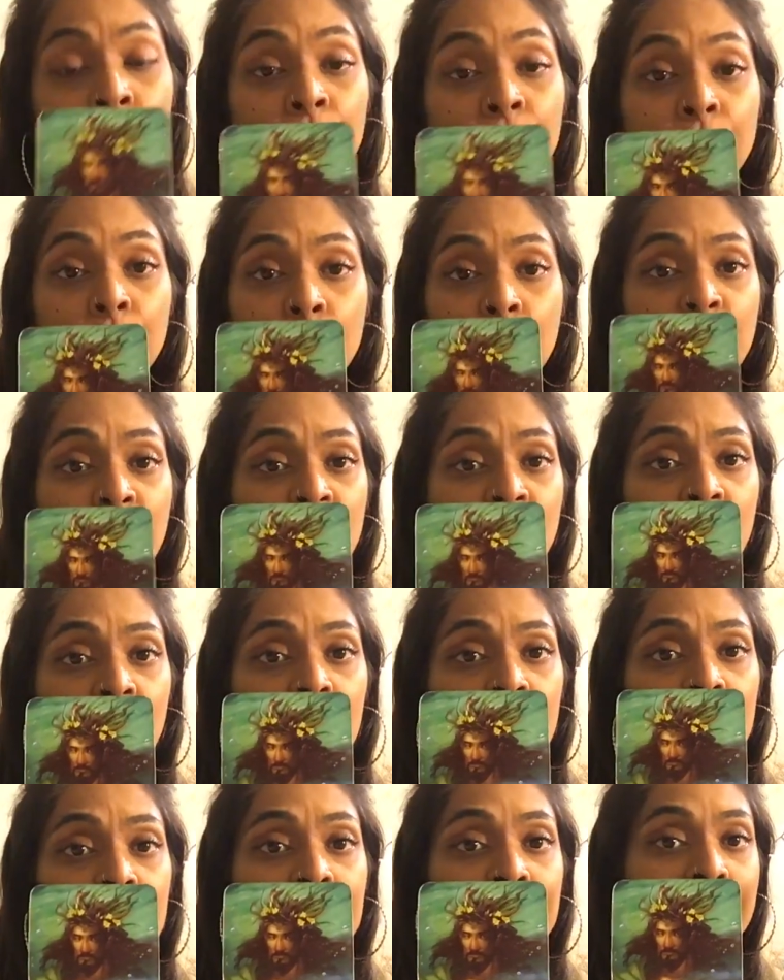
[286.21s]
You could be
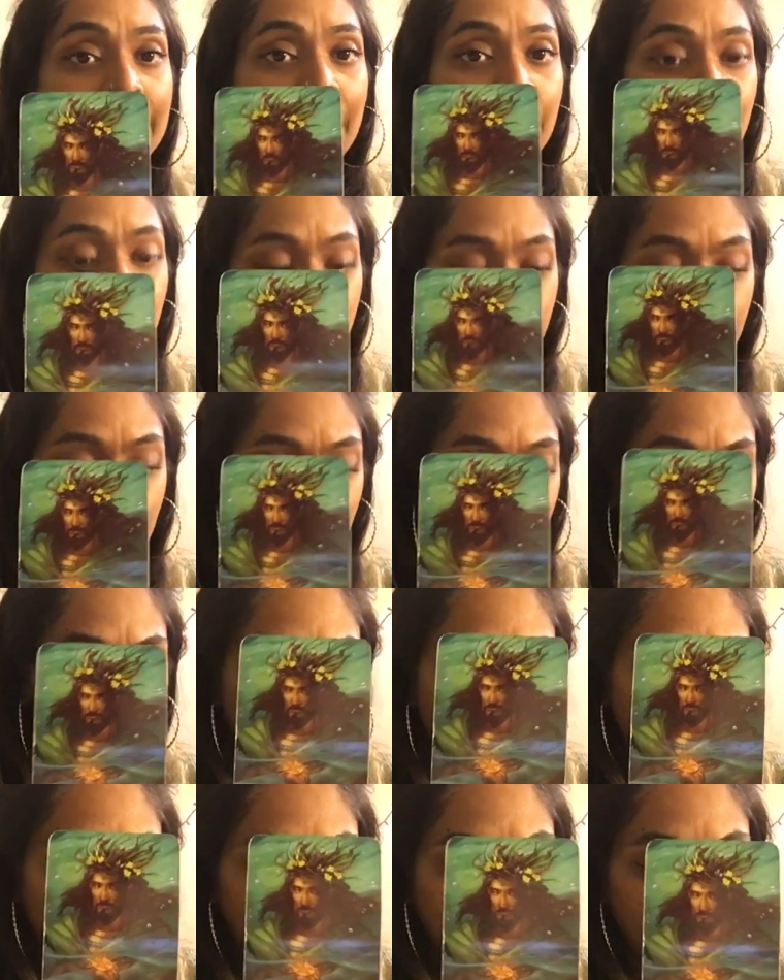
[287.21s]
feeling like that by the end of the
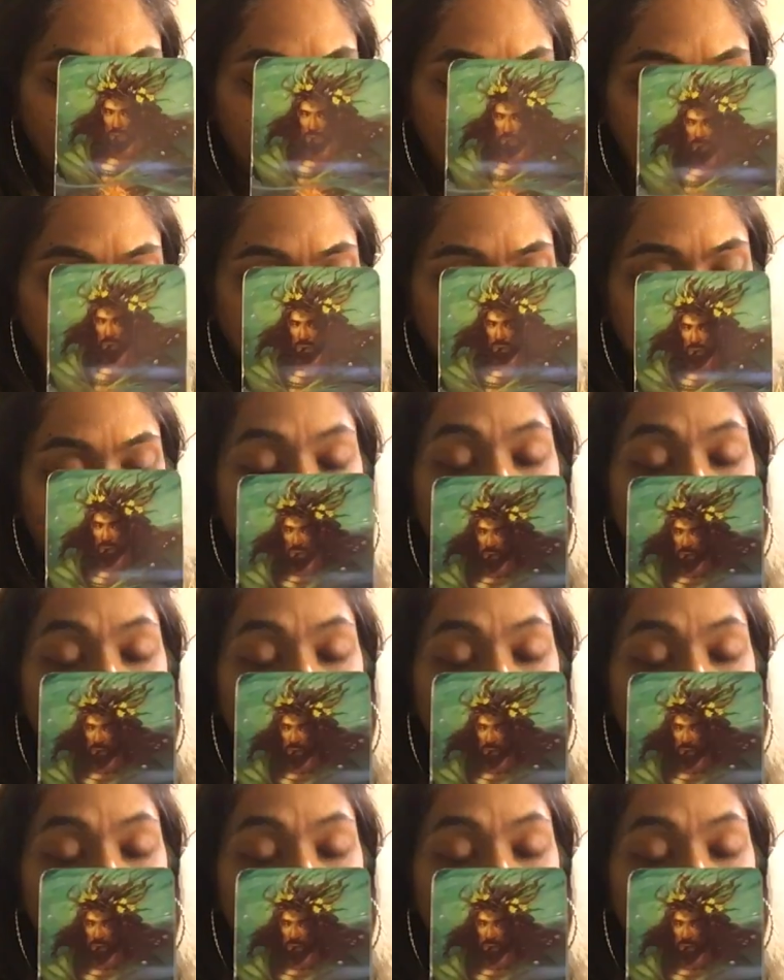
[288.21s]
month, okay?